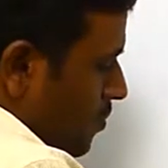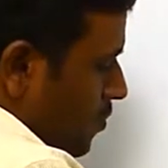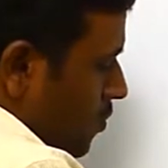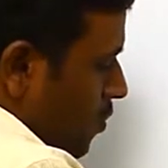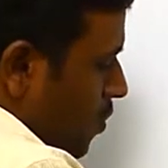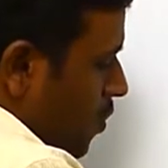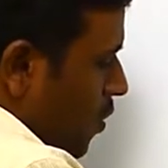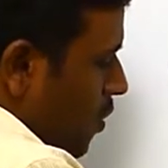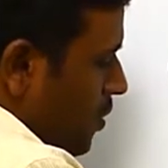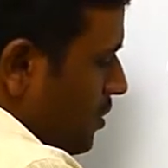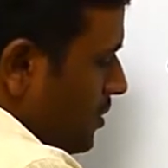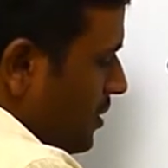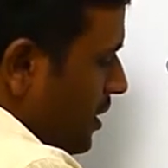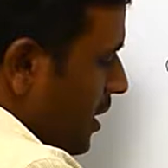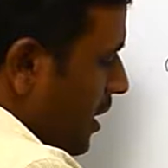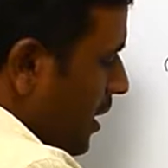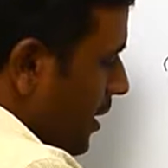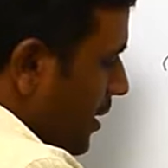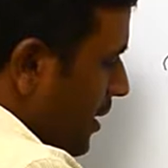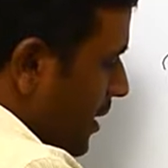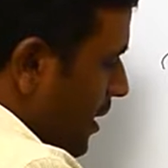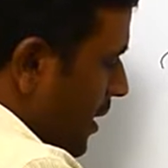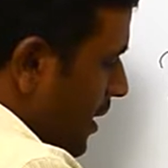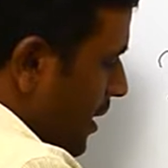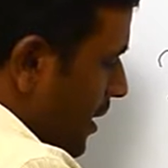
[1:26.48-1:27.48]
Wholesale
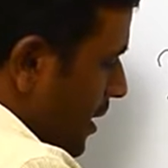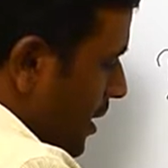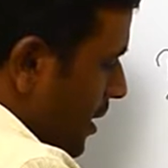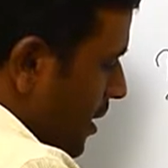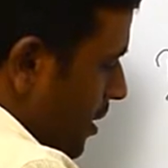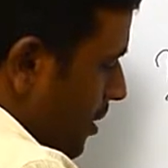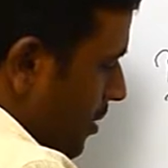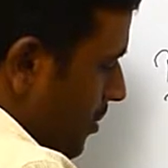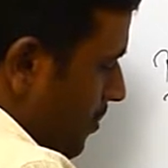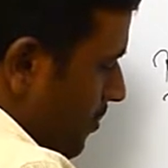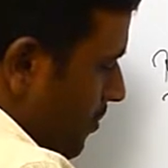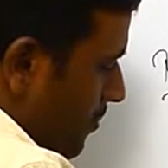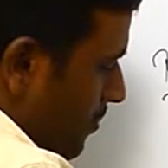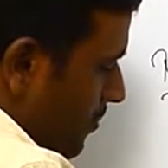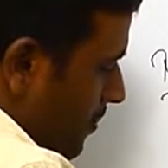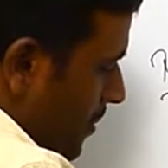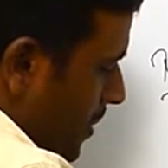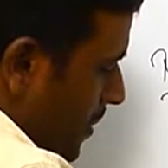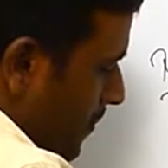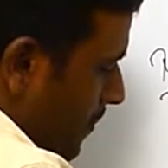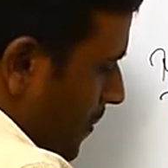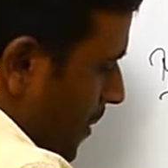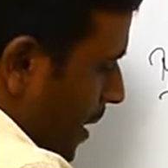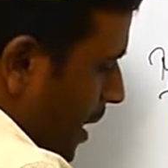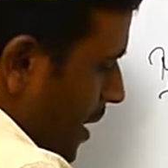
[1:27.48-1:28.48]
trader
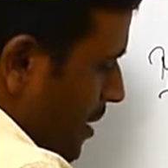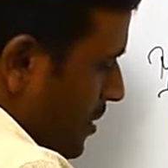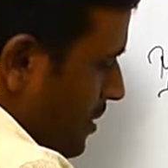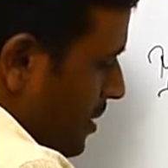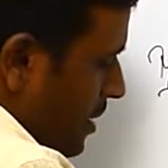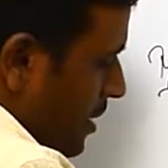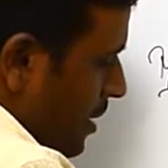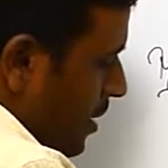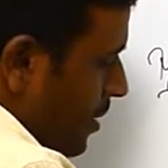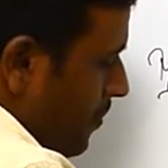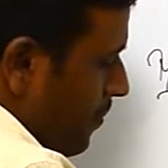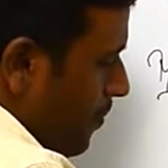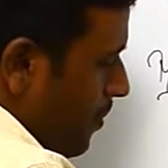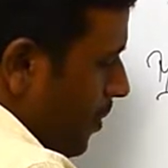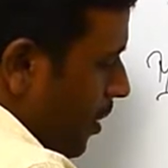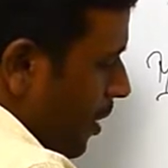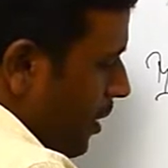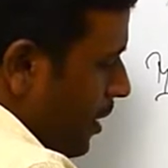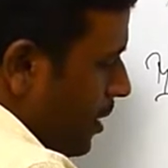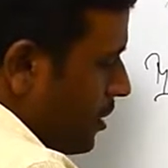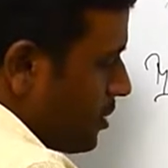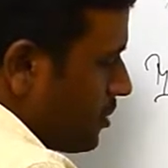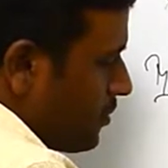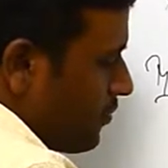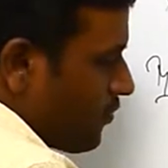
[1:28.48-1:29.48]
may buy the
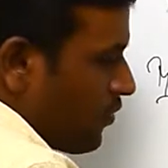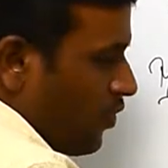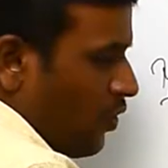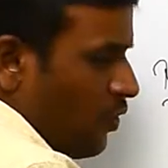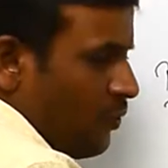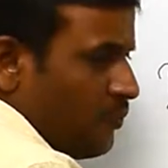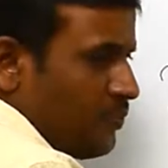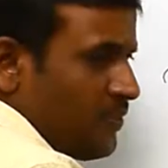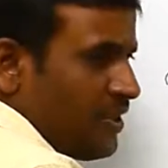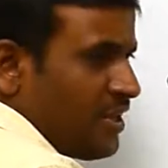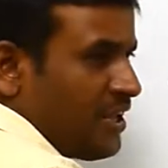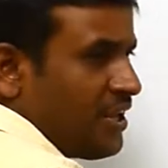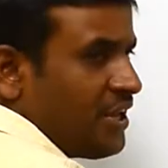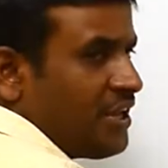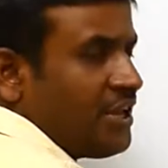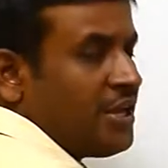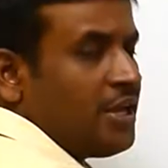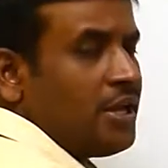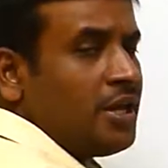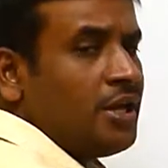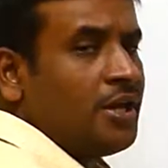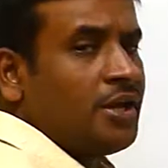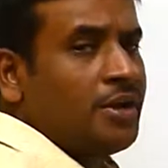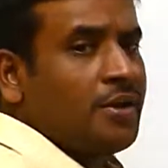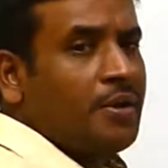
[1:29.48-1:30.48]
products from
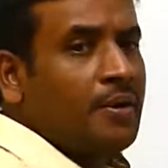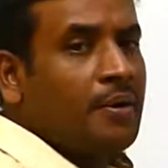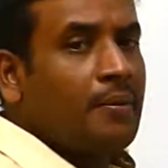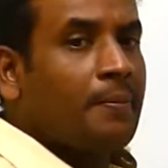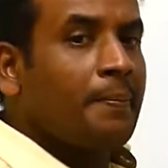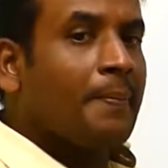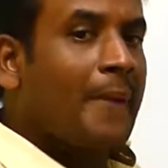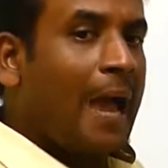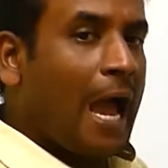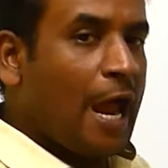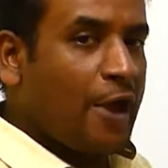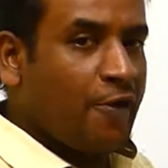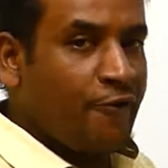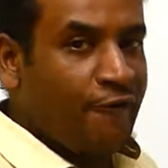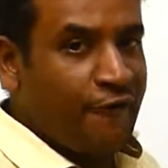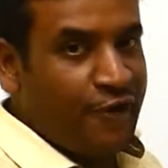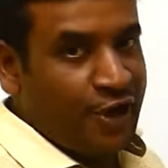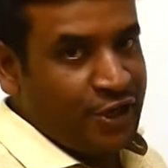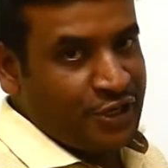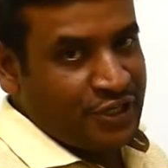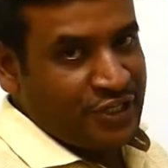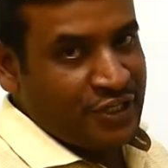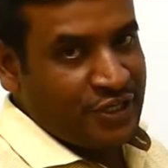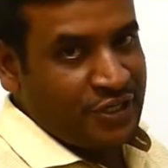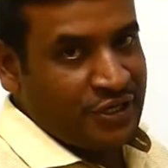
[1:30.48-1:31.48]
the
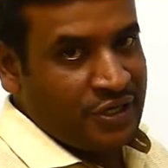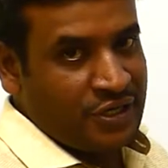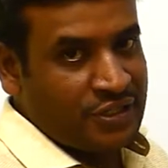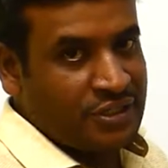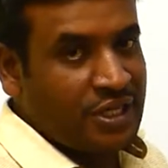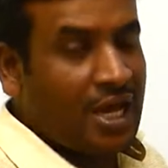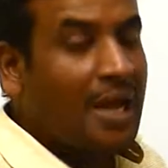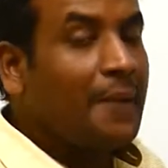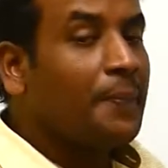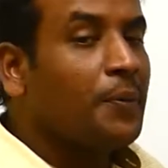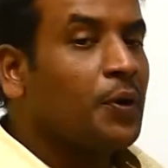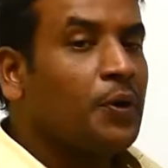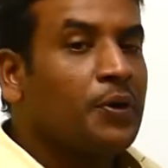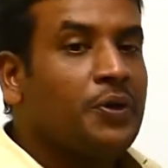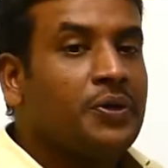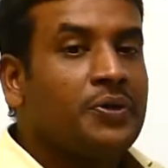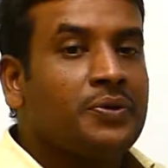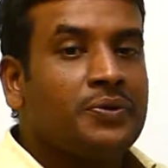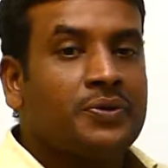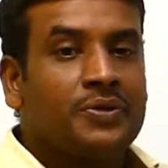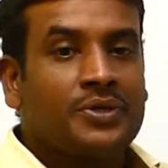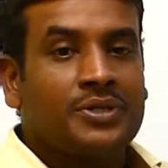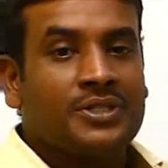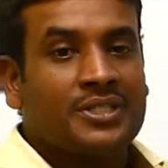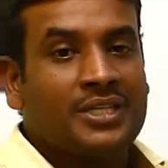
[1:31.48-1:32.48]
manufacturers or
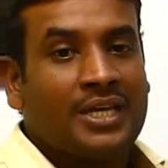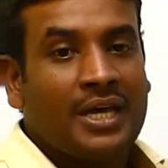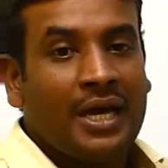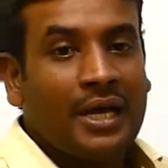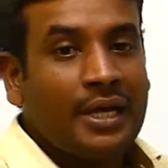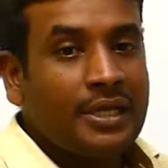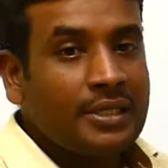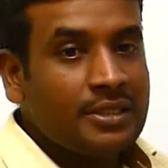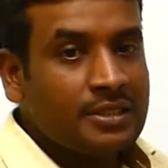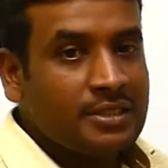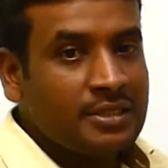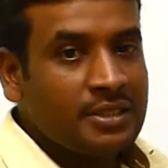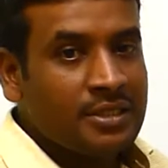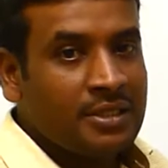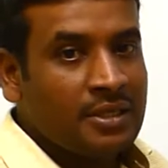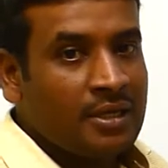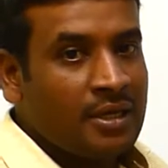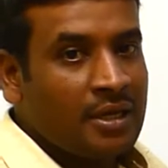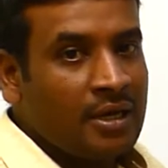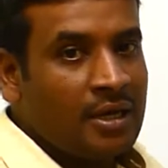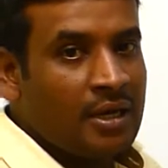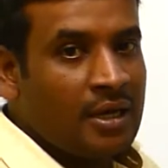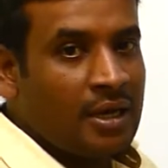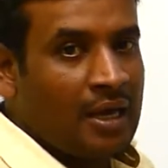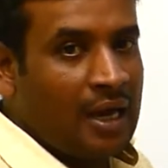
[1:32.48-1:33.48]
producers
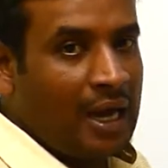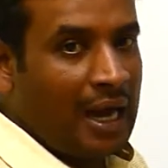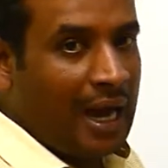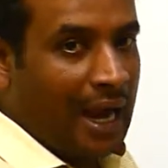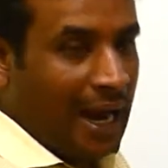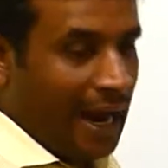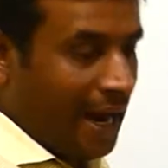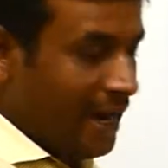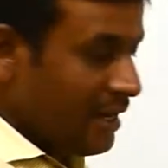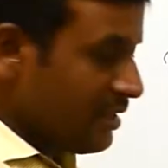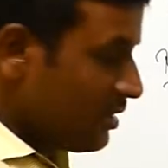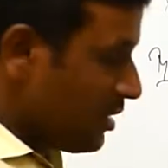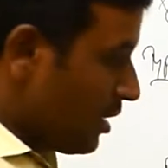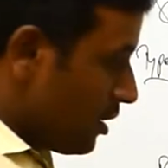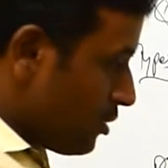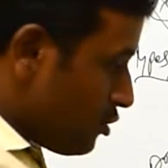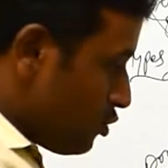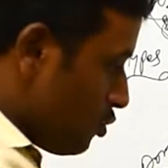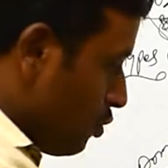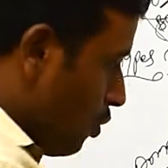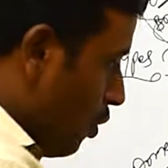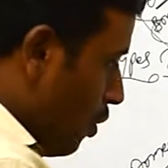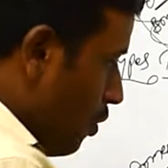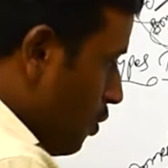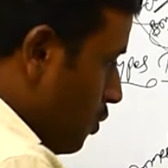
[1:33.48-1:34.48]
and that
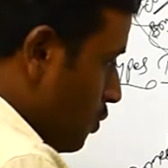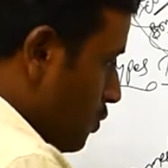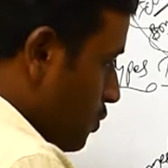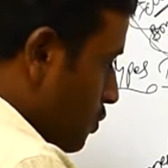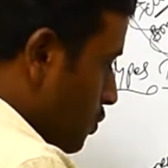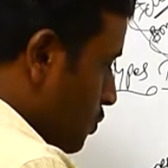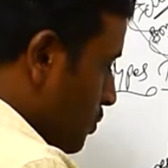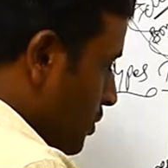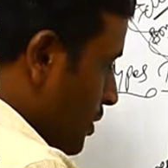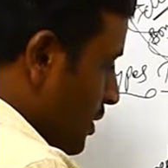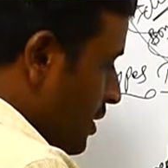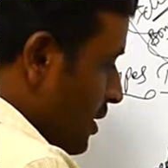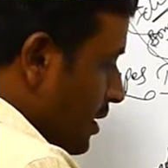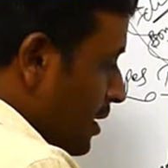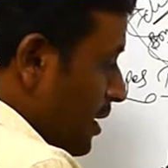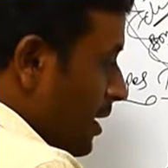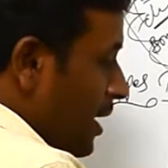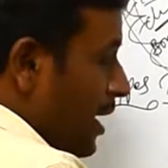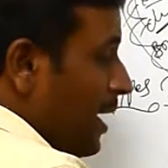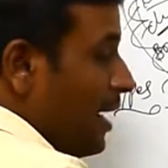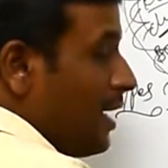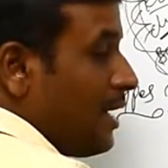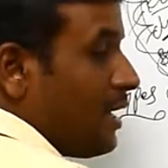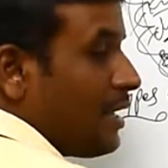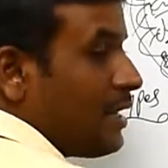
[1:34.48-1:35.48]
sold to the
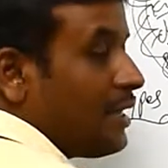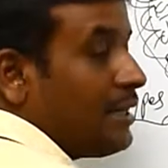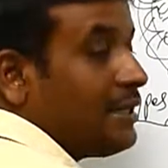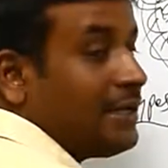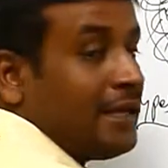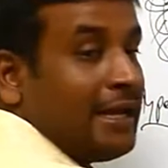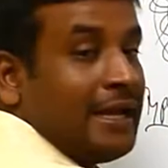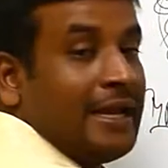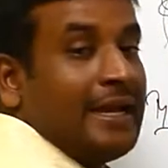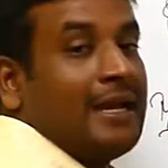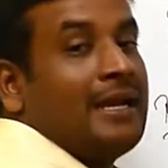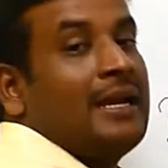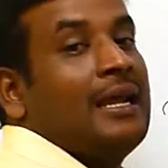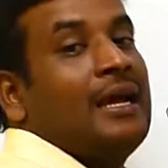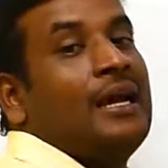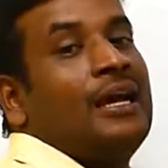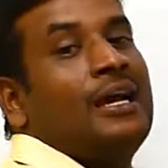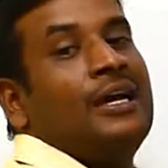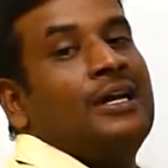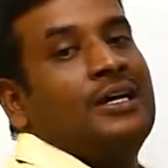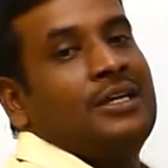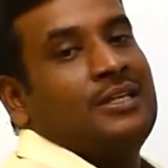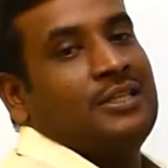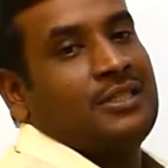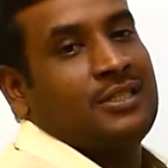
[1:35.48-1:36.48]

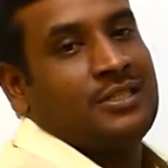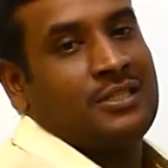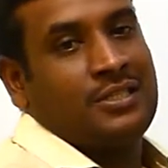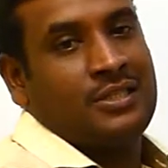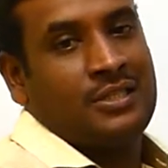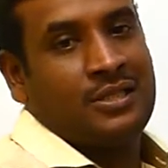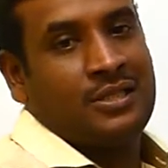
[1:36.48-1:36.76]
retailers.